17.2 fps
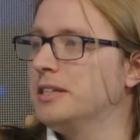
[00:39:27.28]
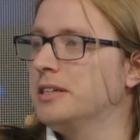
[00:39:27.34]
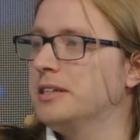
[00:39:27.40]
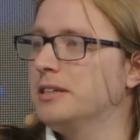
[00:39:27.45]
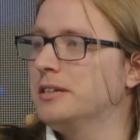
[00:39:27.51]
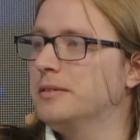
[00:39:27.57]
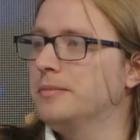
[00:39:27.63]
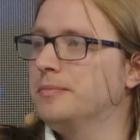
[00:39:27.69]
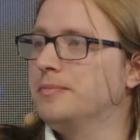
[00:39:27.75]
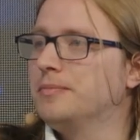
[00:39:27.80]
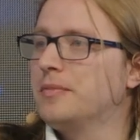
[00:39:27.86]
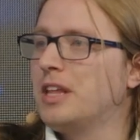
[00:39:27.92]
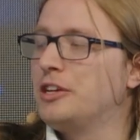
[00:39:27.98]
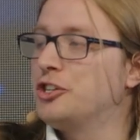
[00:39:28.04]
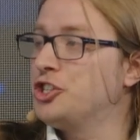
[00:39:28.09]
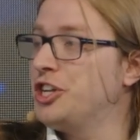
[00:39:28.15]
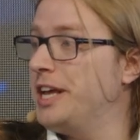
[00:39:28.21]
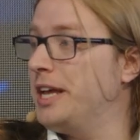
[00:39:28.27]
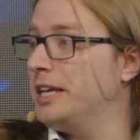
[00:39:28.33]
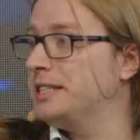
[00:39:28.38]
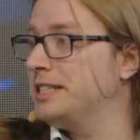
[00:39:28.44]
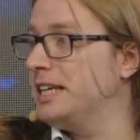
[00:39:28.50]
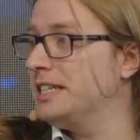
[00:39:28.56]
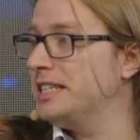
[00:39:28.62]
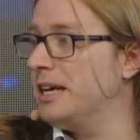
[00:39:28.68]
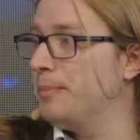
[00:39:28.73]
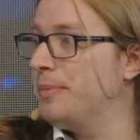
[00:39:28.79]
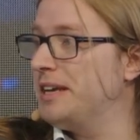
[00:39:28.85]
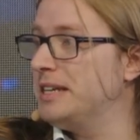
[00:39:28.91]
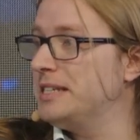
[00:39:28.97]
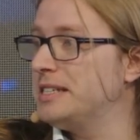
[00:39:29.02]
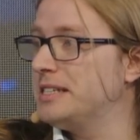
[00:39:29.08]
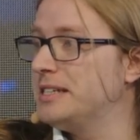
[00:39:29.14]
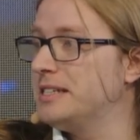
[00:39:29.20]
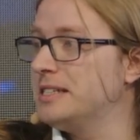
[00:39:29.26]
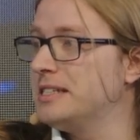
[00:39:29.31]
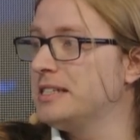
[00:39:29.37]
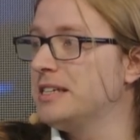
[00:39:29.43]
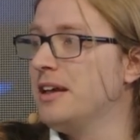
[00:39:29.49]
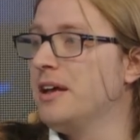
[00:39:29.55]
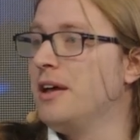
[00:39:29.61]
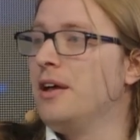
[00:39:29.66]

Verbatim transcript: uh, shared databases